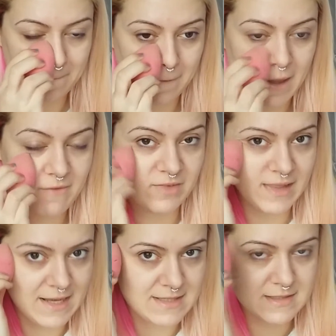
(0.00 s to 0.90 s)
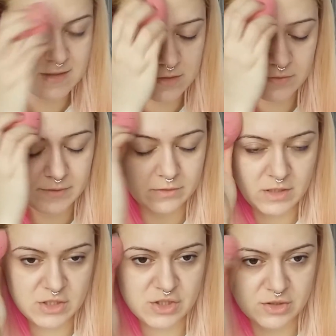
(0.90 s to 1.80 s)
have less
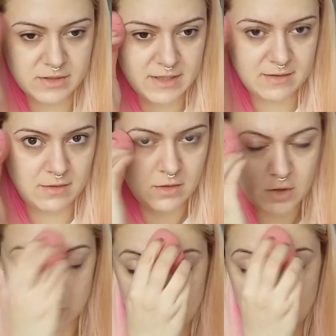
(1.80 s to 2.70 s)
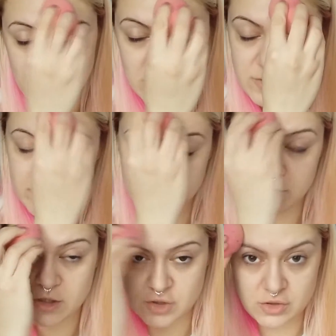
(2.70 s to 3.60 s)
foundation than too much
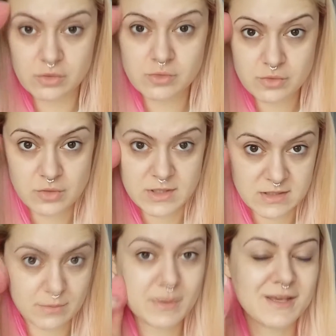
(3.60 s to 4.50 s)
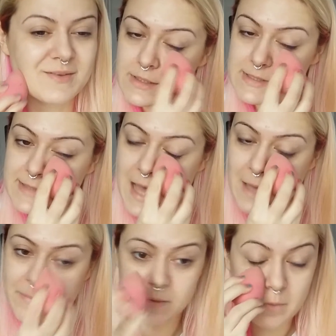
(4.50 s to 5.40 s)
foundation, trust me. These
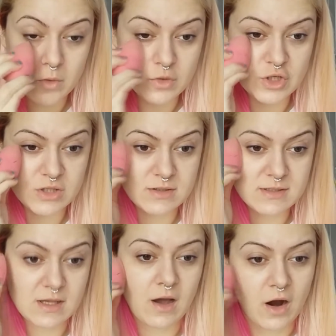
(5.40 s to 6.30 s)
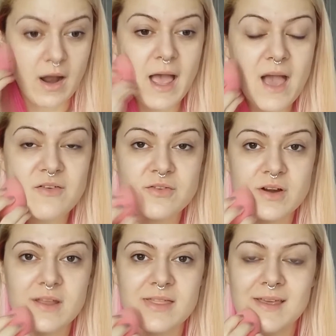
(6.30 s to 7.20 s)
dabbing motions are
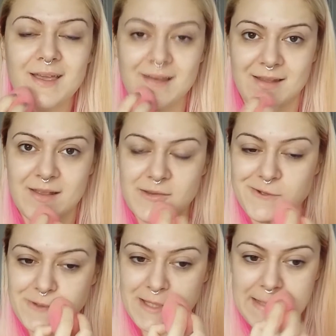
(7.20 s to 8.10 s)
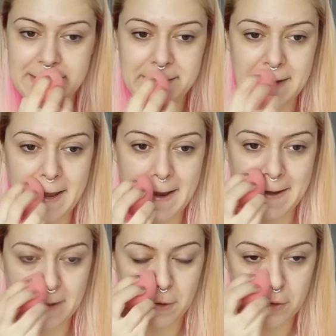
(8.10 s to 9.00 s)
everything that you need,
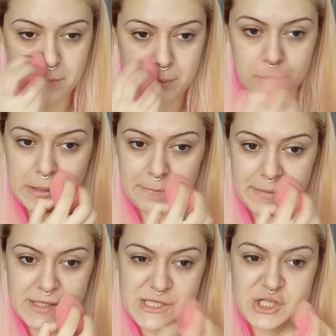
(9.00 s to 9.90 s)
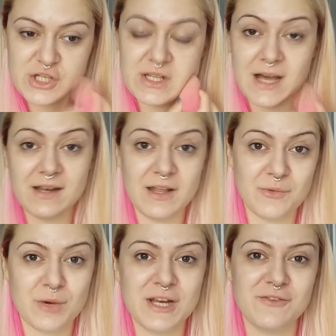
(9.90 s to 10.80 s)
and you're pretty much done
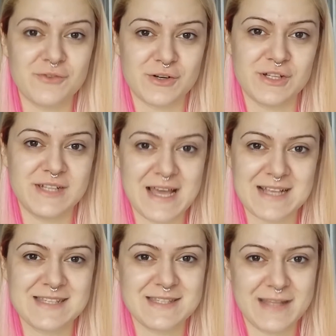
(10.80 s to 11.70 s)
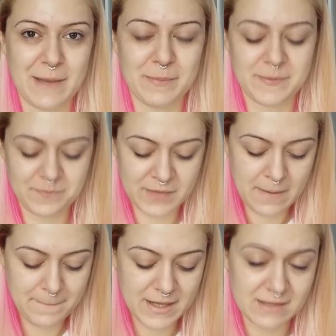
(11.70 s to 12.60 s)
and ready for the next step.
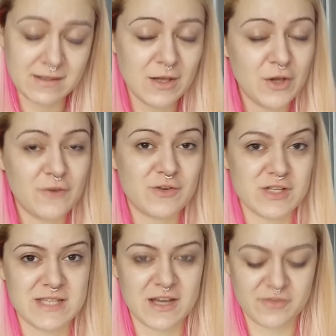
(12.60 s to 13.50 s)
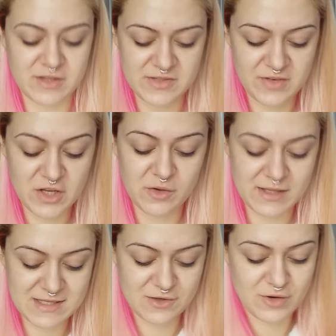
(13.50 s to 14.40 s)
But for the sake of this video,
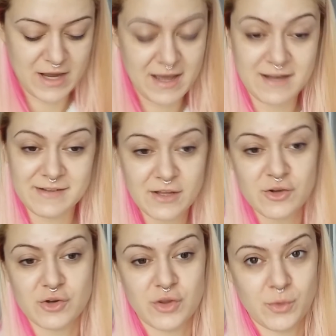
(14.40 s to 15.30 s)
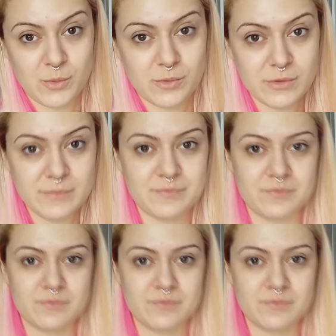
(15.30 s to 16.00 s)
let's try another tool.